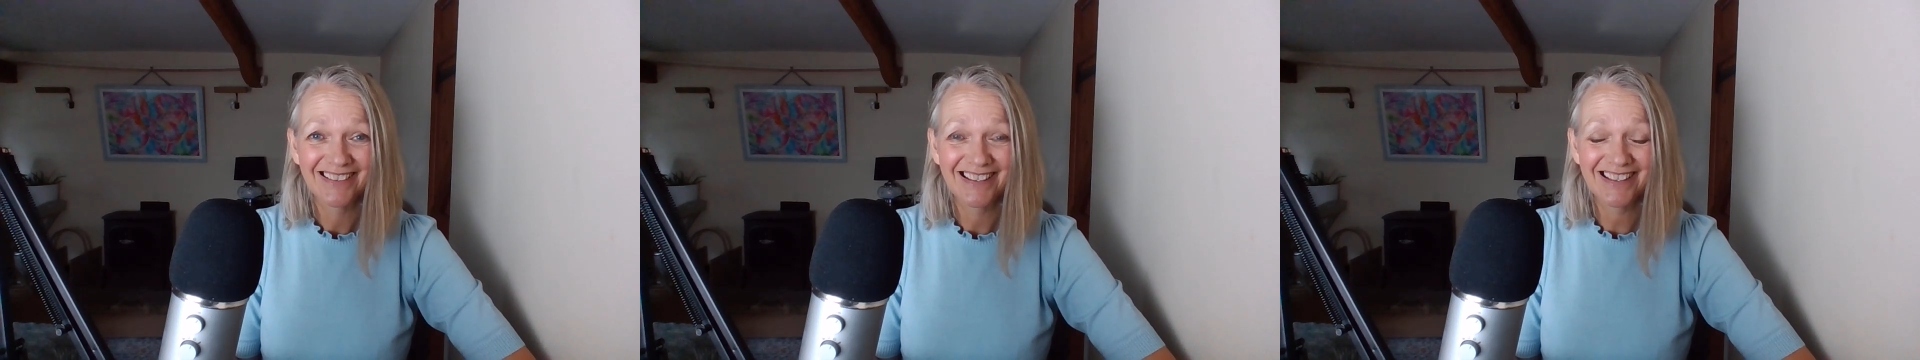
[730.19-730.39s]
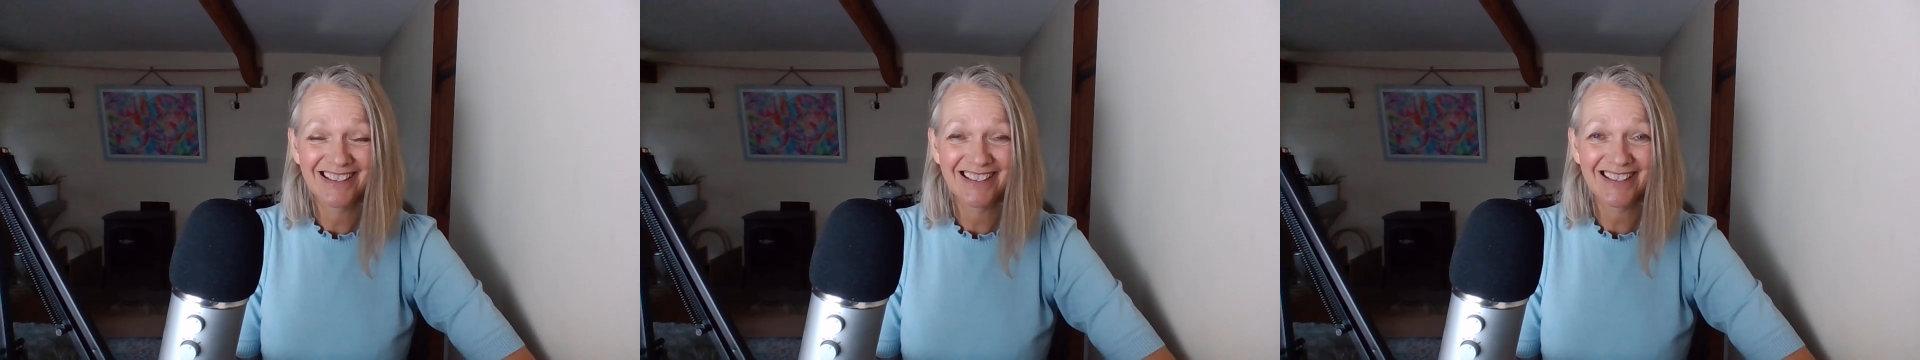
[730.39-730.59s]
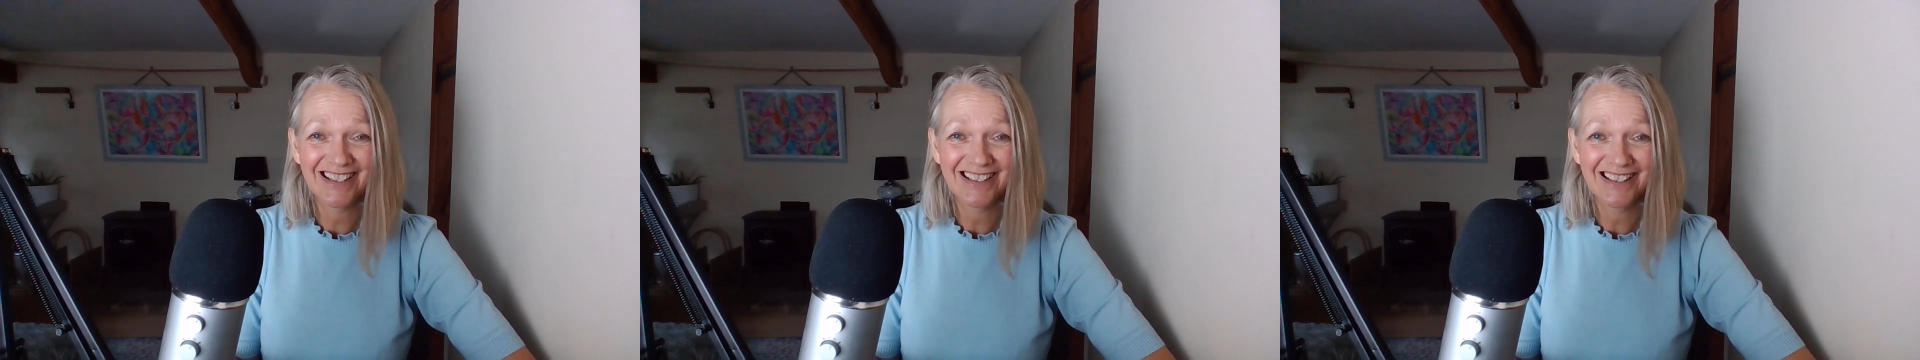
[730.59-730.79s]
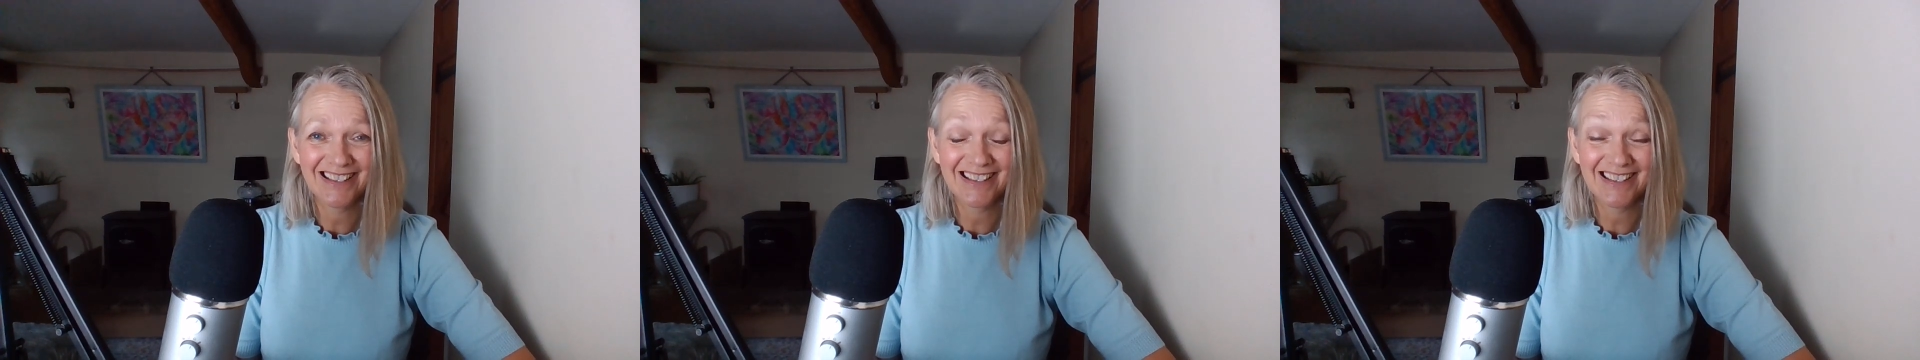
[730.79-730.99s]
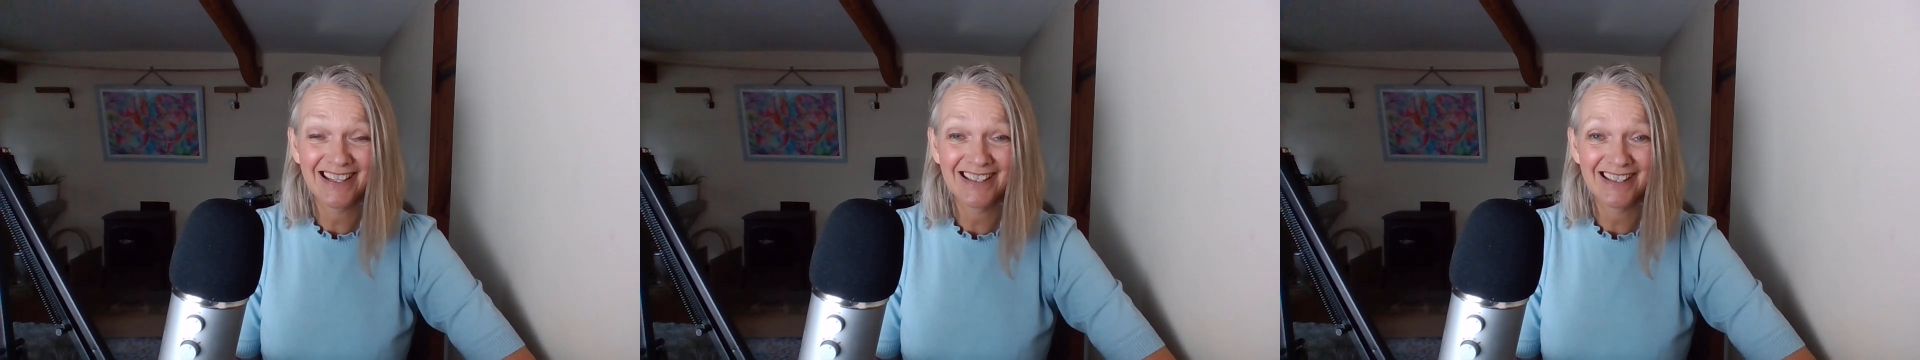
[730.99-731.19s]
It's just like the
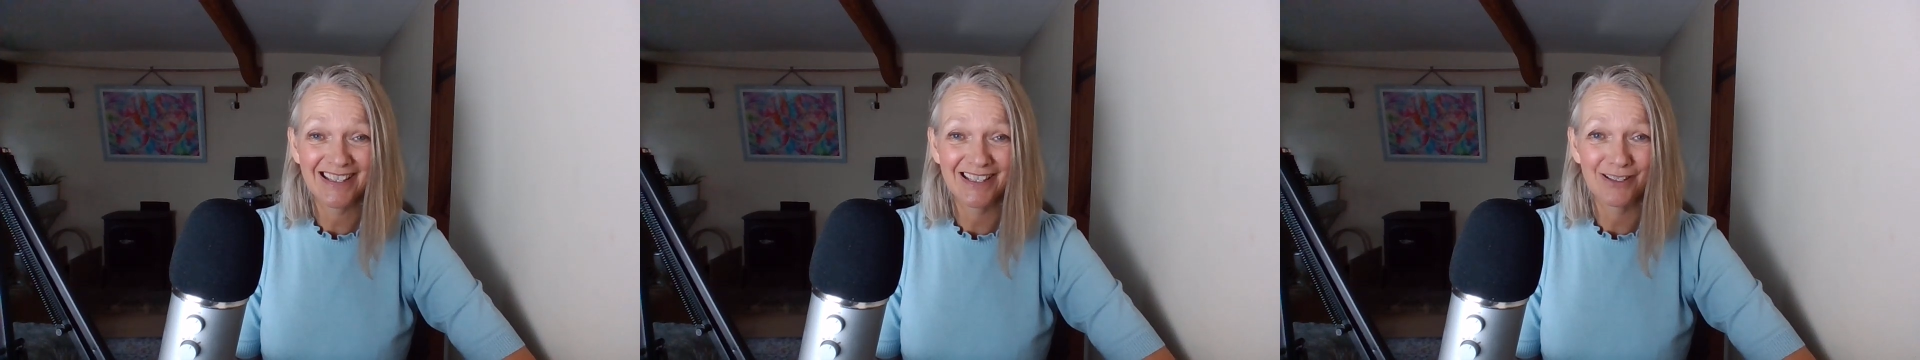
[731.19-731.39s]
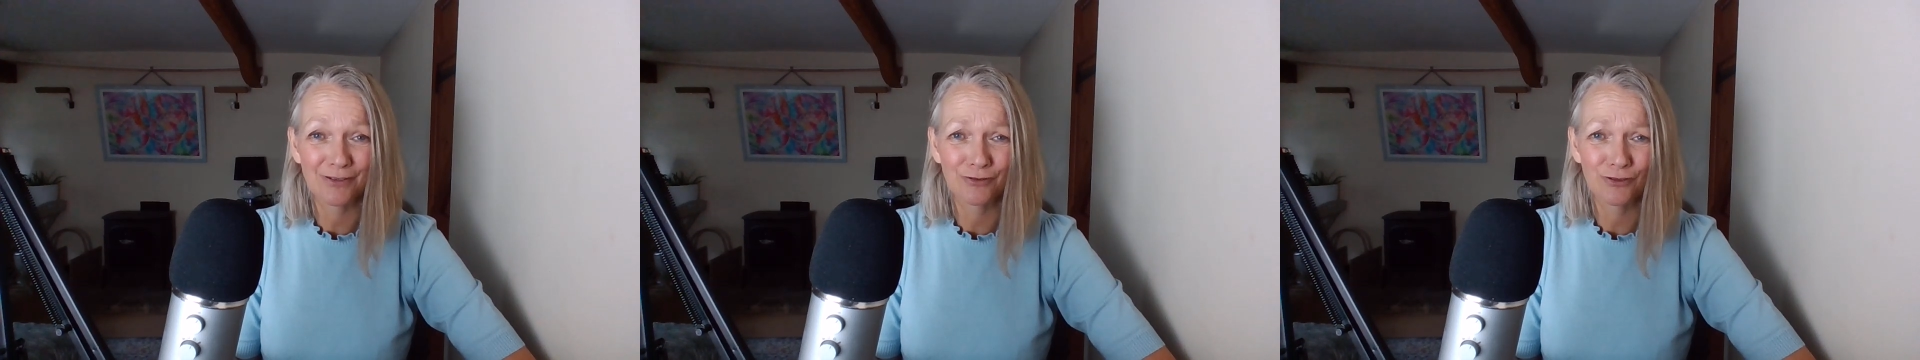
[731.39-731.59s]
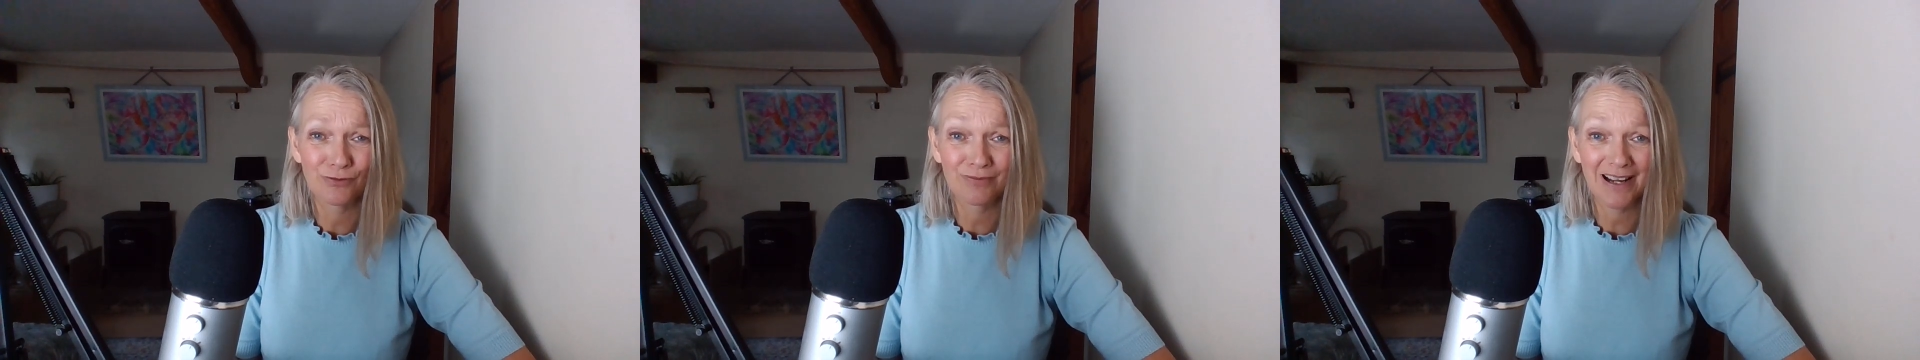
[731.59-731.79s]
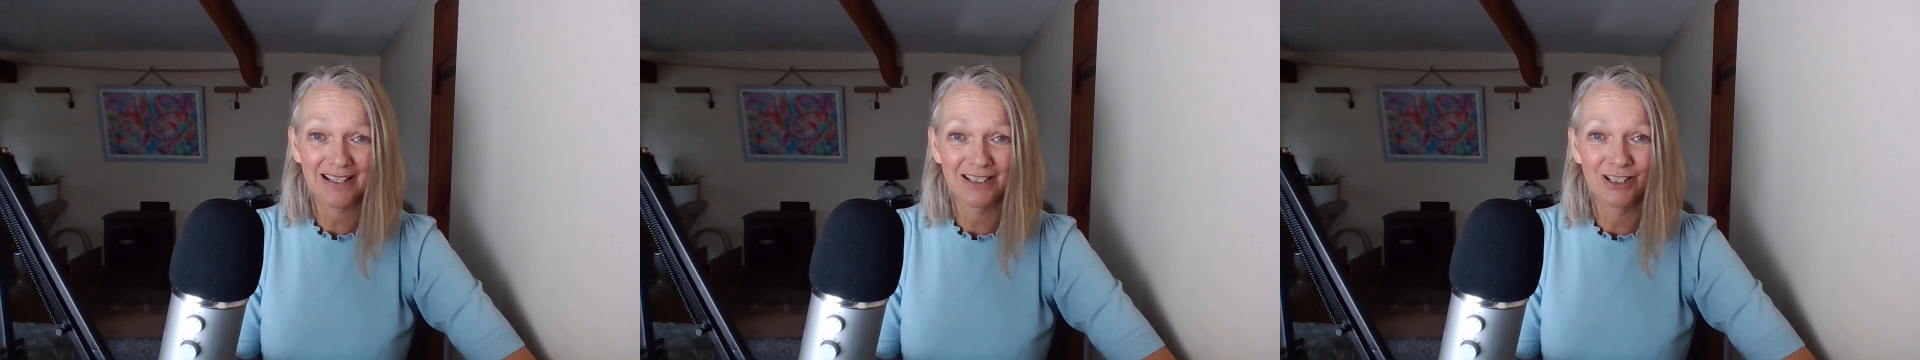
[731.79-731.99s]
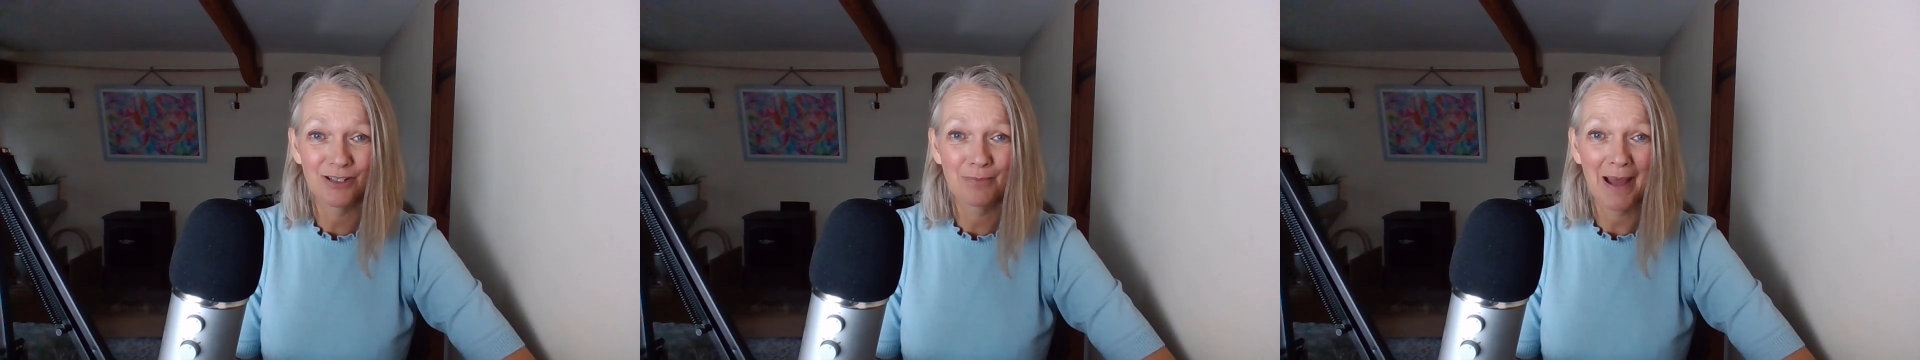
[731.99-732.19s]
senses are
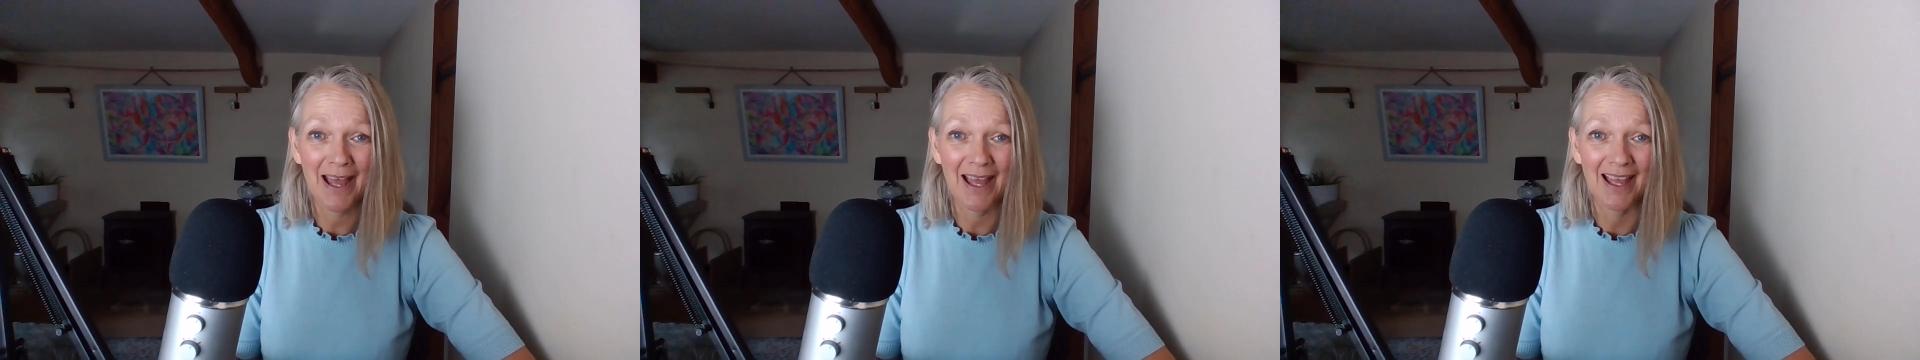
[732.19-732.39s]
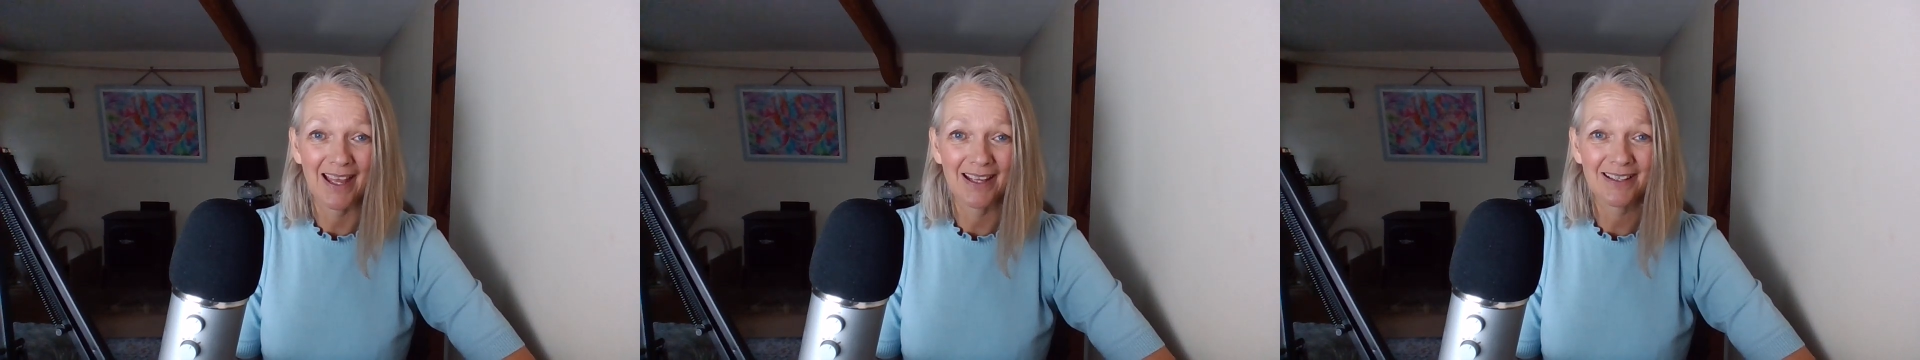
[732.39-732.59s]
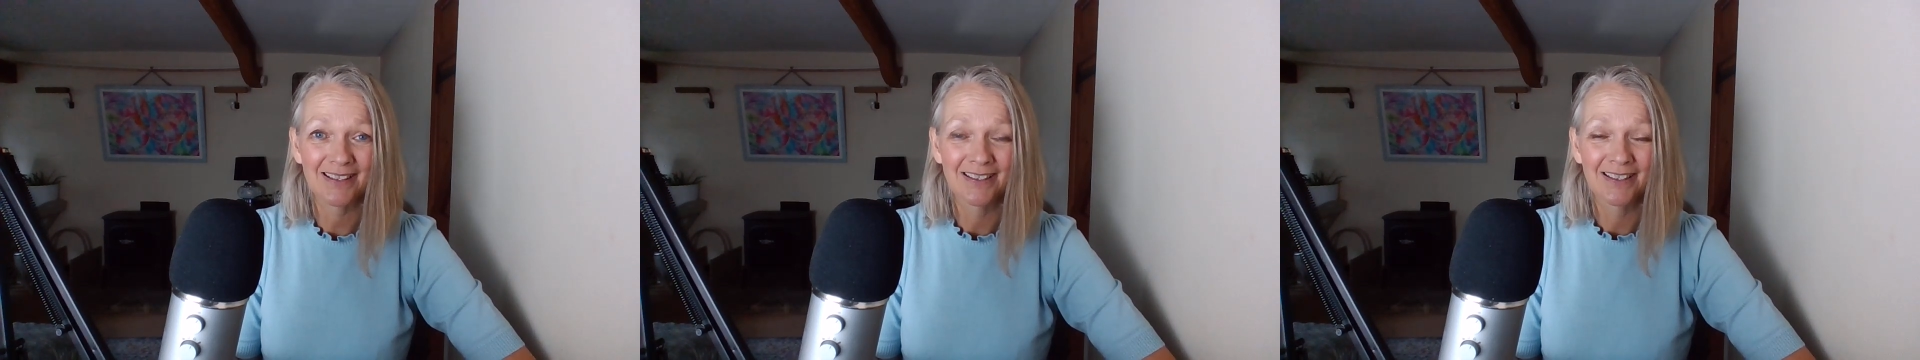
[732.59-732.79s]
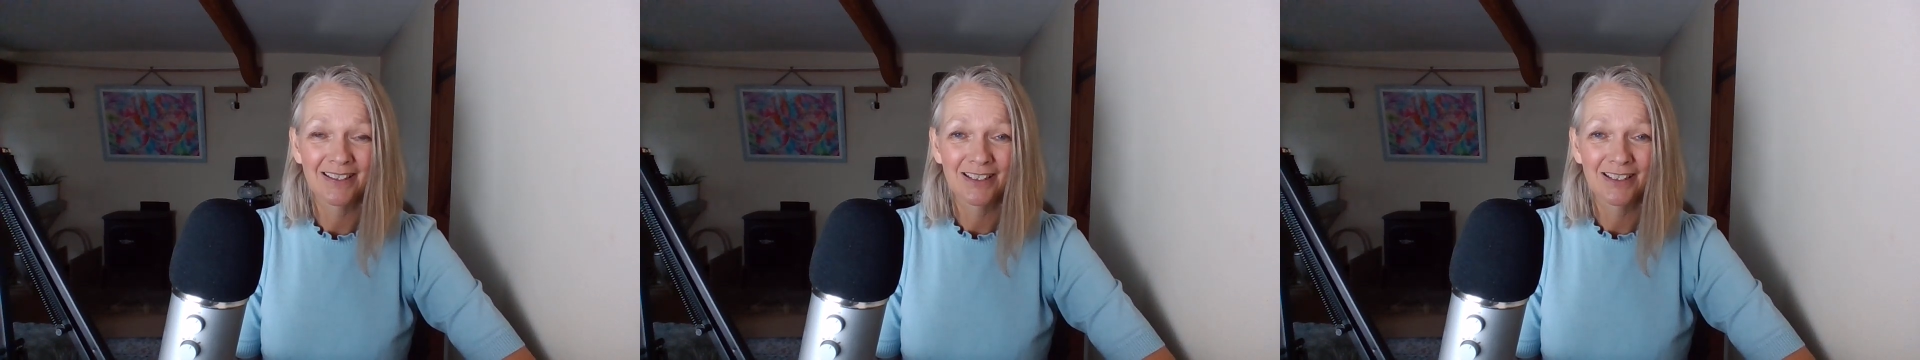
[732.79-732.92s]
dragging you back.